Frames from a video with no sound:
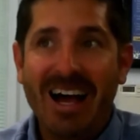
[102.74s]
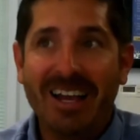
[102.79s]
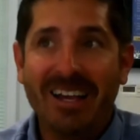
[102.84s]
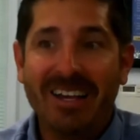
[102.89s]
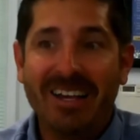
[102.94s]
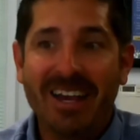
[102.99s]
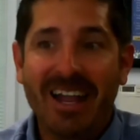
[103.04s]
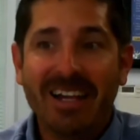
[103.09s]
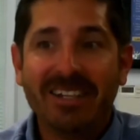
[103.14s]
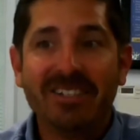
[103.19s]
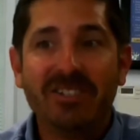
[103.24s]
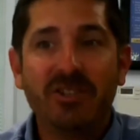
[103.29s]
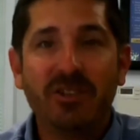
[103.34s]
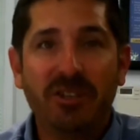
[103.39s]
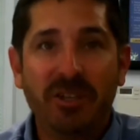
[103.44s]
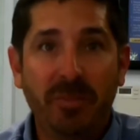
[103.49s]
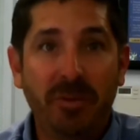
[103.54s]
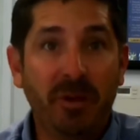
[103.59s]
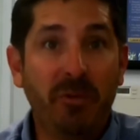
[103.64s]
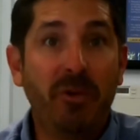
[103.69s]
Next is you
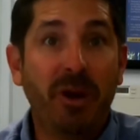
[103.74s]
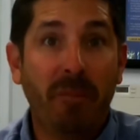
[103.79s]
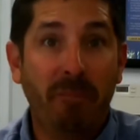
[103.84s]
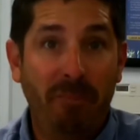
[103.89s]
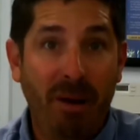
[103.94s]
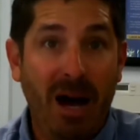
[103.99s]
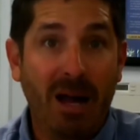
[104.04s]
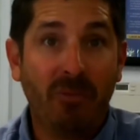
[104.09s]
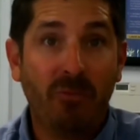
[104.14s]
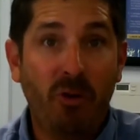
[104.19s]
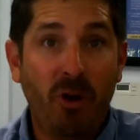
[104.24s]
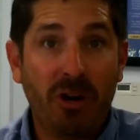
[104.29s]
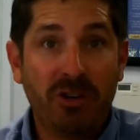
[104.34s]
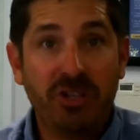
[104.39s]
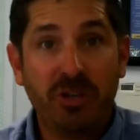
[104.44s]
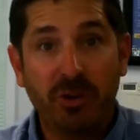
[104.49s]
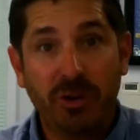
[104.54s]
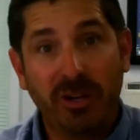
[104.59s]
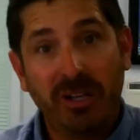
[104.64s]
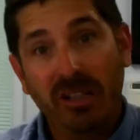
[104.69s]
typically want to bottom
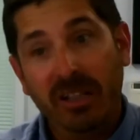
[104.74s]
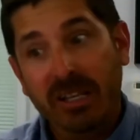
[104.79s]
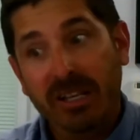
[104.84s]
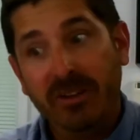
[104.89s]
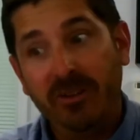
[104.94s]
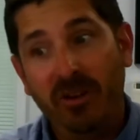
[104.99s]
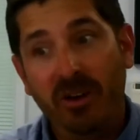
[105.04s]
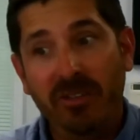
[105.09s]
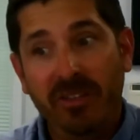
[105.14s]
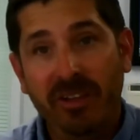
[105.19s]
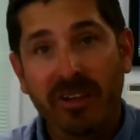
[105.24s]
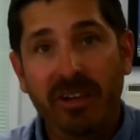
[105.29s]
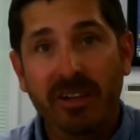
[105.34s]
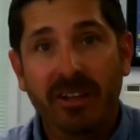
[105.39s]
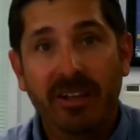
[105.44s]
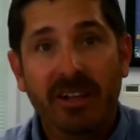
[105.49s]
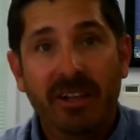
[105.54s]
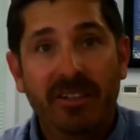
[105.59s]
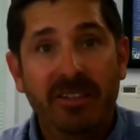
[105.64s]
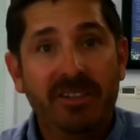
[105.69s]
wash it or clean all
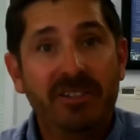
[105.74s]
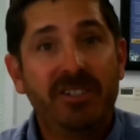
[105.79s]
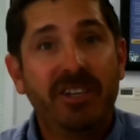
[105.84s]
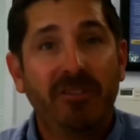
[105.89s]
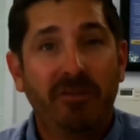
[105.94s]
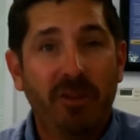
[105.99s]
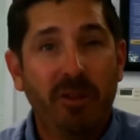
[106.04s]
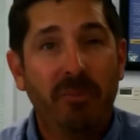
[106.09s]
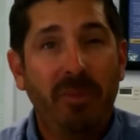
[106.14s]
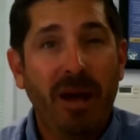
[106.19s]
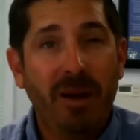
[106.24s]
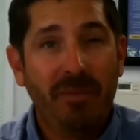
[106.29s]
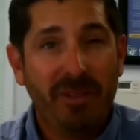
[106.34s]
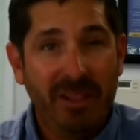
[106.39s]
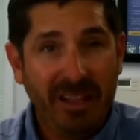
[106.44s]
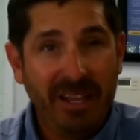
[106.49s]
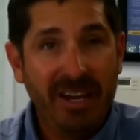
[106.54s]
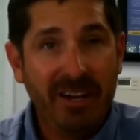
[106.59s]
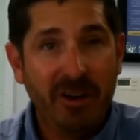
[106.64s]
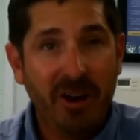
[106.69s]
the stuff from the bottom
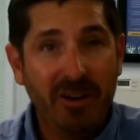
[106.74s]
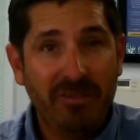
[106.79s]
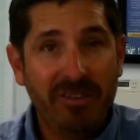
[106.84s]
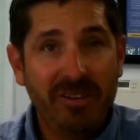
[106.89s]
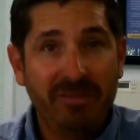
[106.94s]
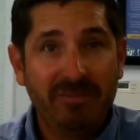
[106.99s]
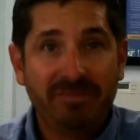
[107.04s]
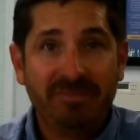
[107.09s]
of the lake off it.